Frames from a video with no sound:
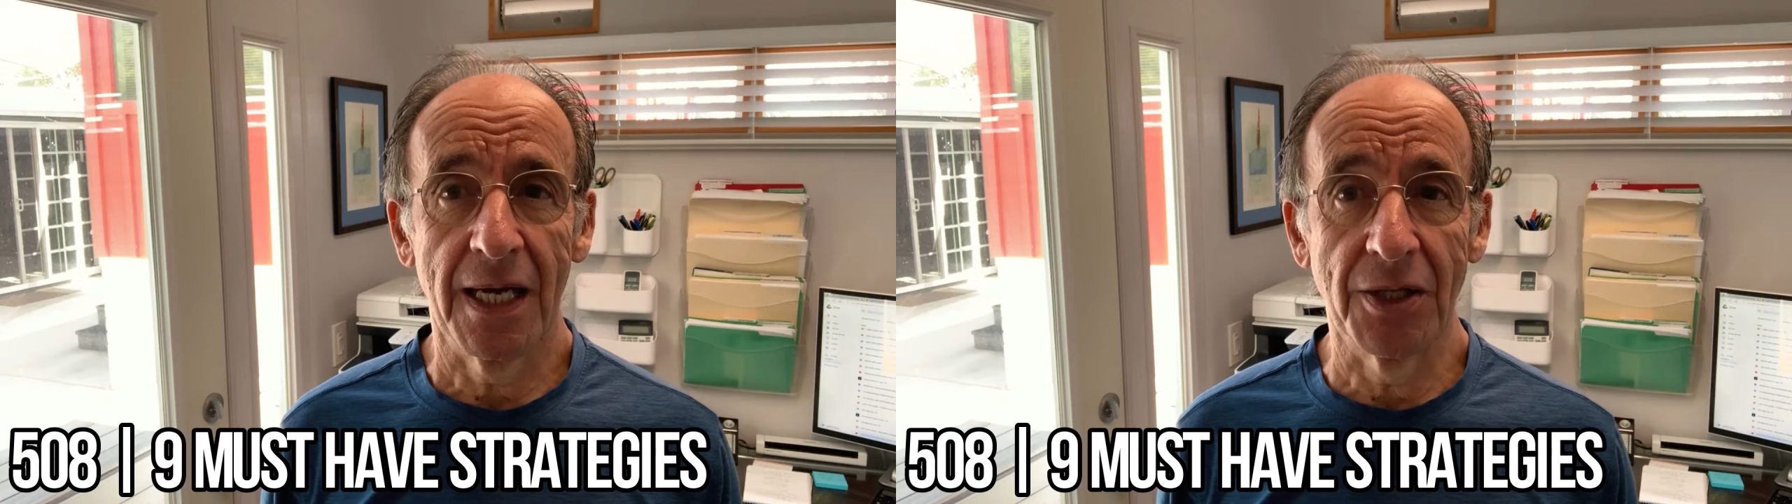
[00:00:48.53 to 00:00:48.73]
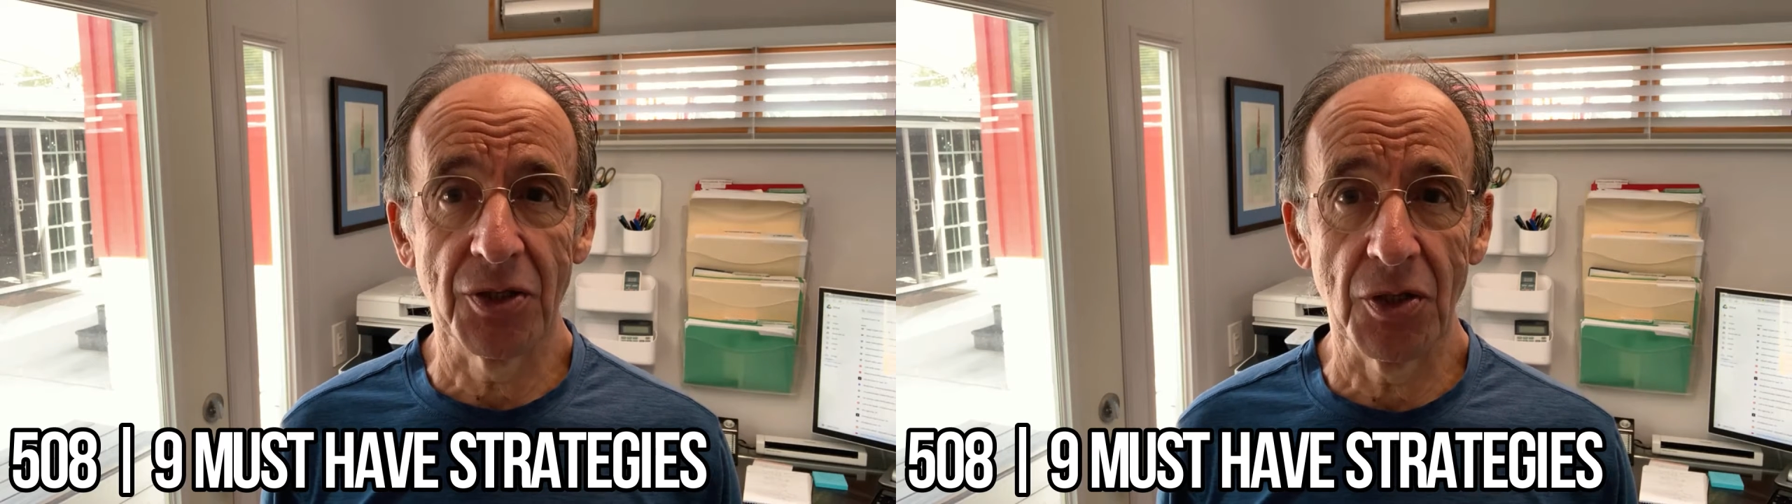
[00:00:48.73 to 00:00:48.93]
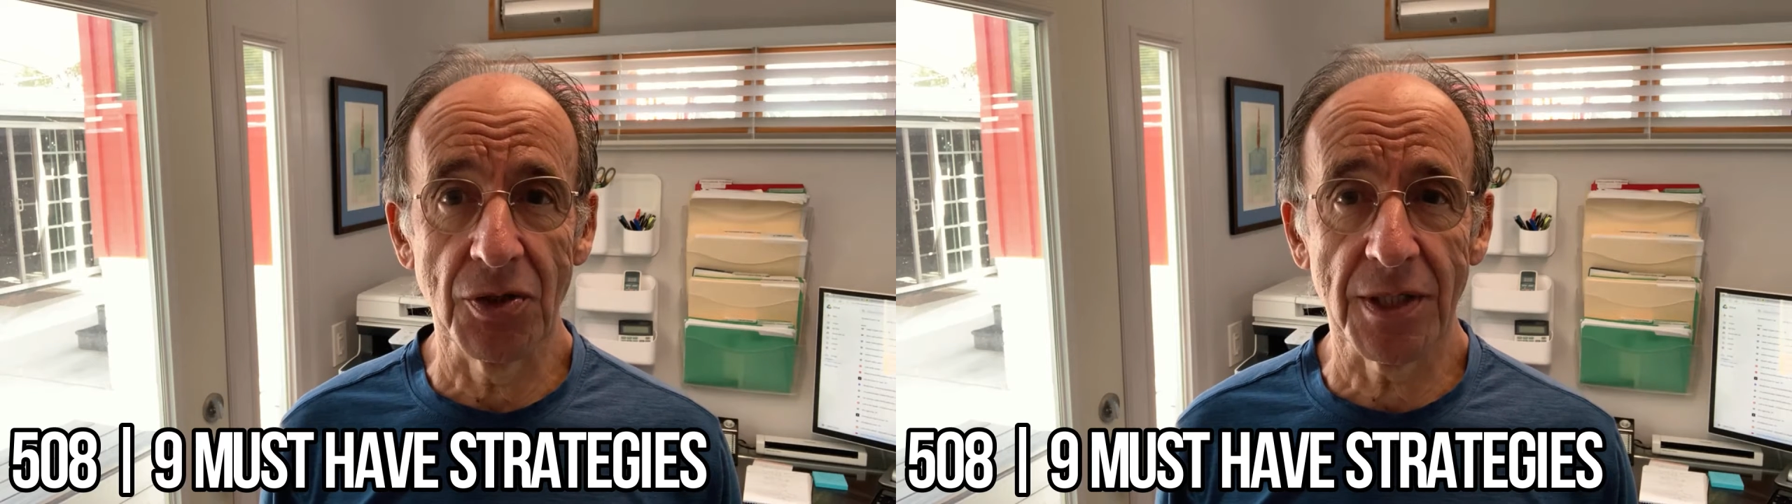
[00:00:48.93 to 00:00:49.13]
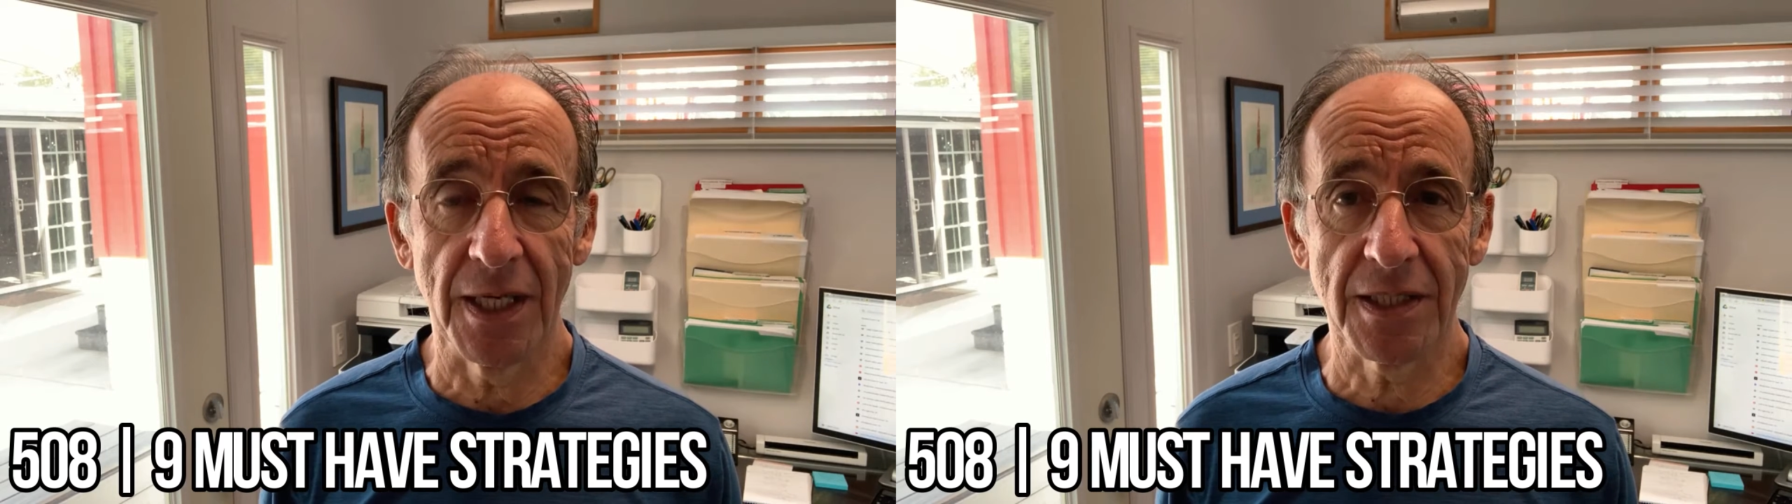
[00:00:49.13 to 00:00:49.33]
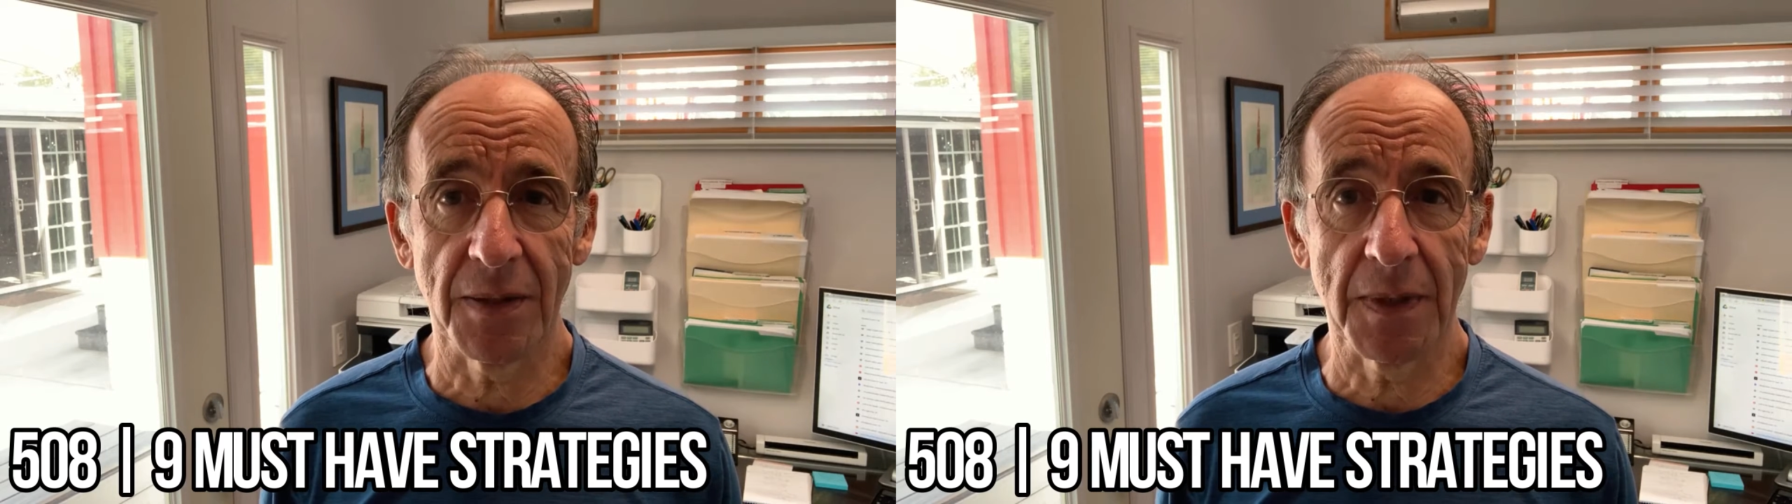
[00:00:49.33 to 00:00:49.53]
on
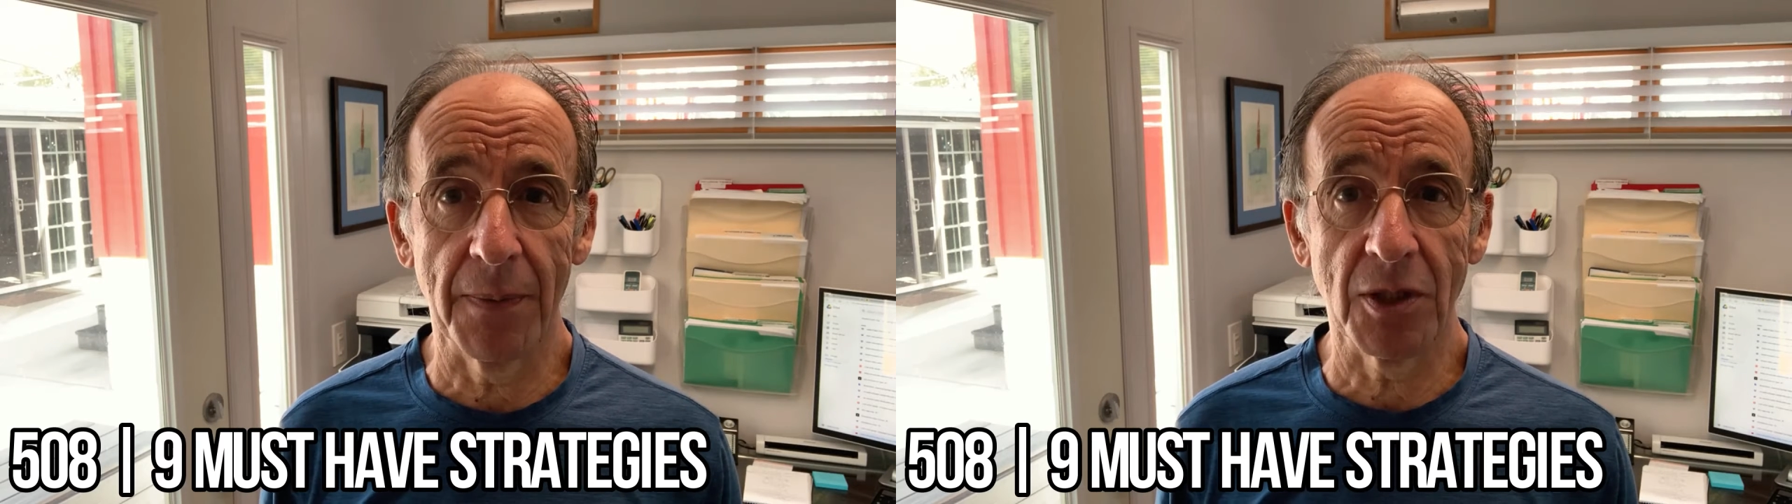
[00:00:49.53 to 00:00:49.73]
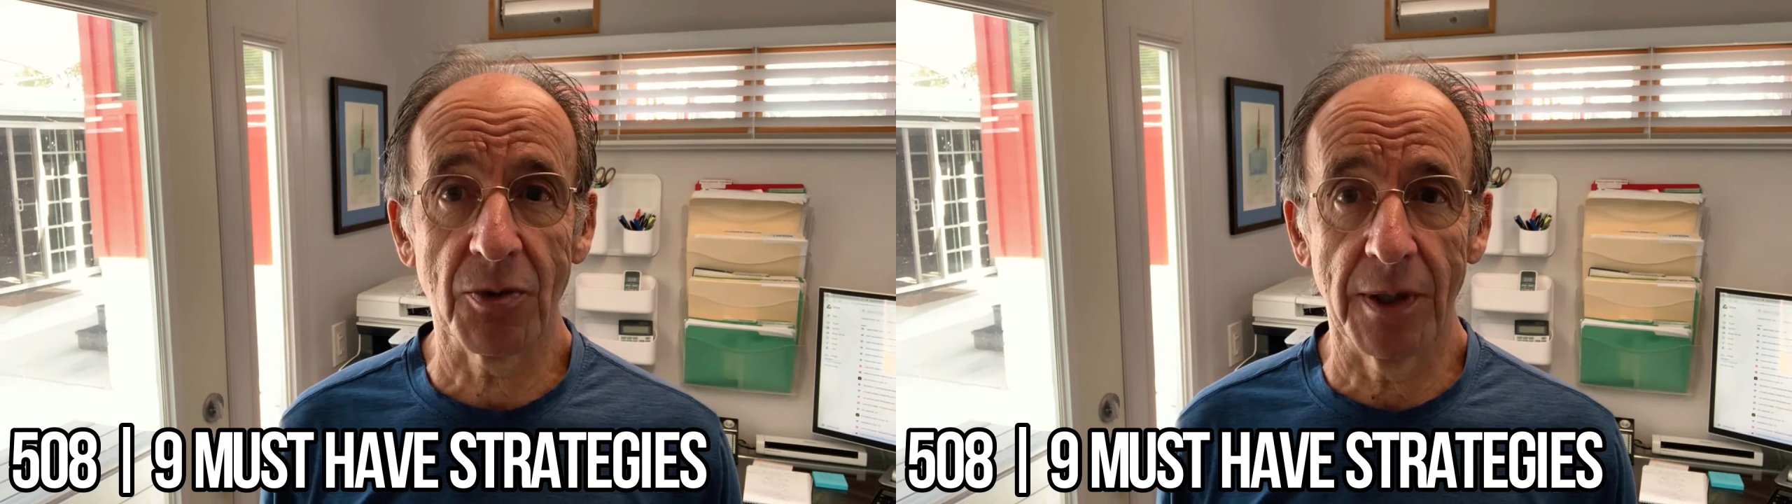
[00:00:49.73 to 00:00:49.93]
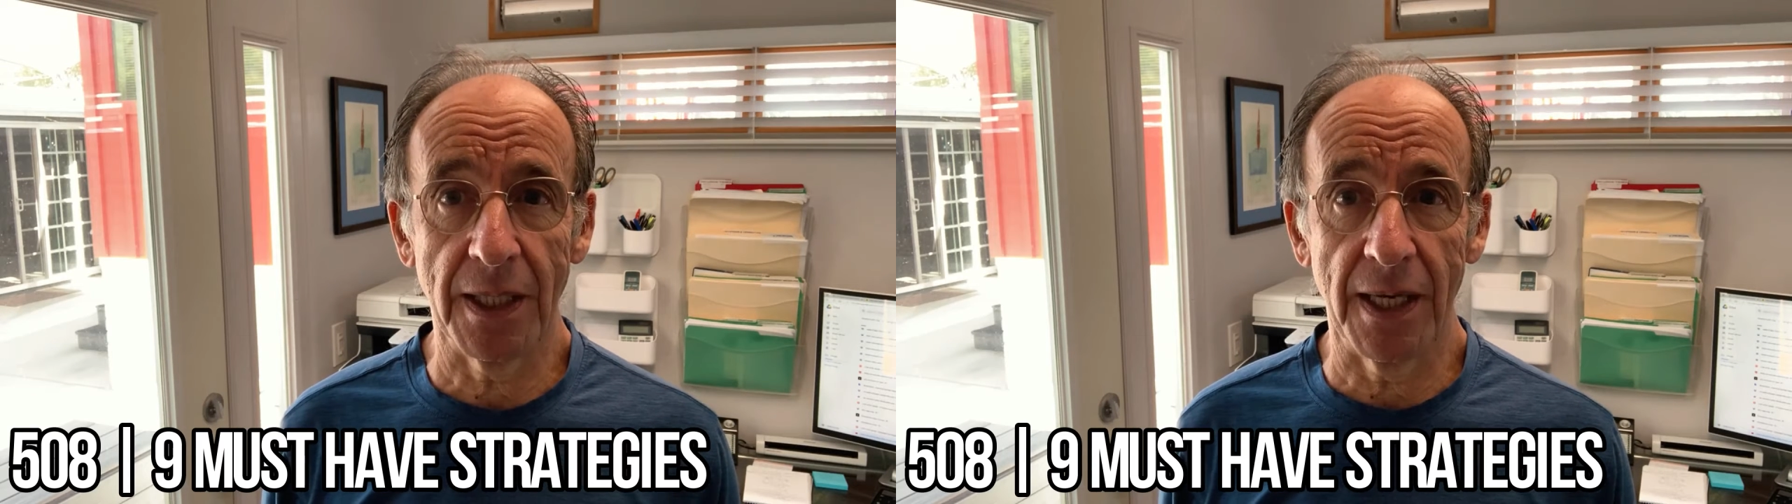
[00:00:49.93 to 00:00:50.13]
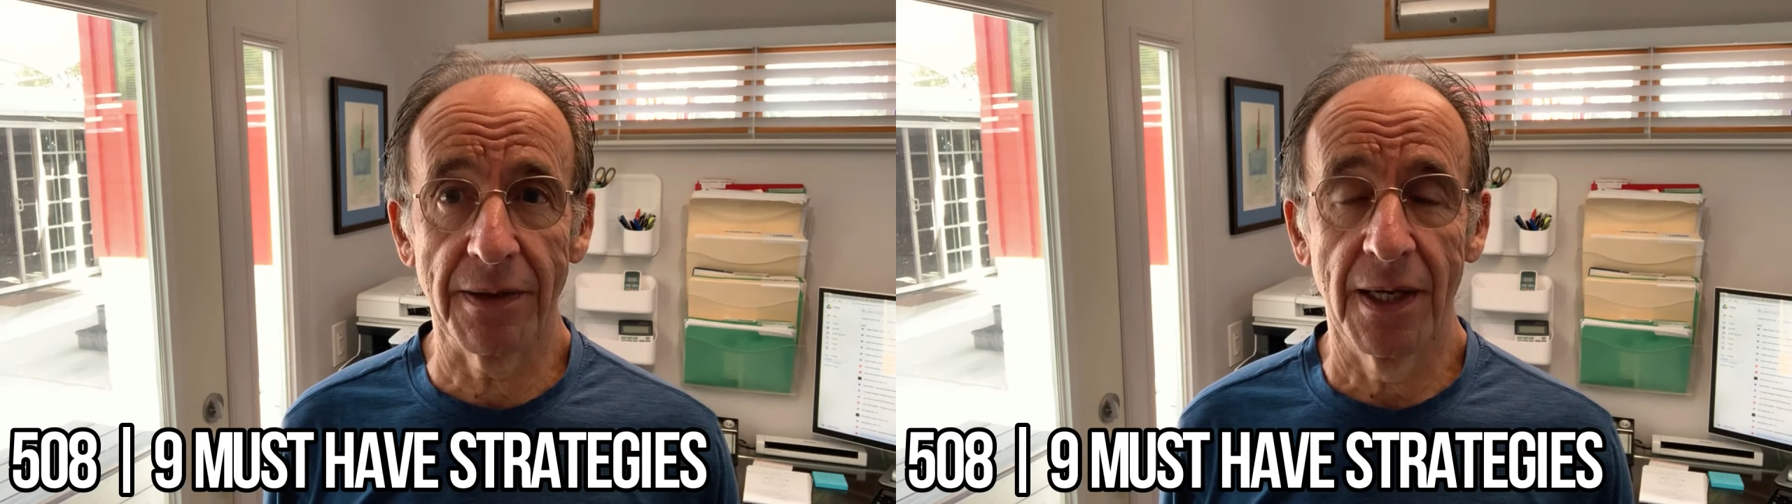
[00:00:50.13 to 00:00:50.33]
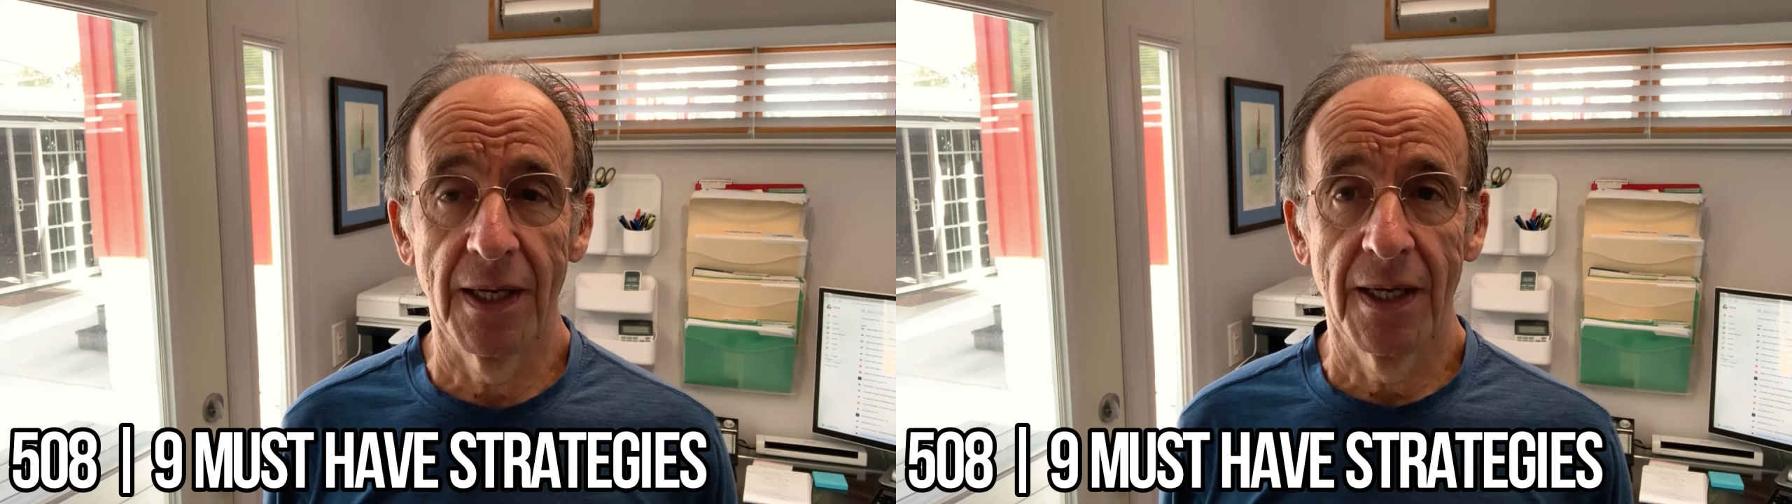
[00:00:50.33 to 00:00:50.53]
Tuesday, September 28th,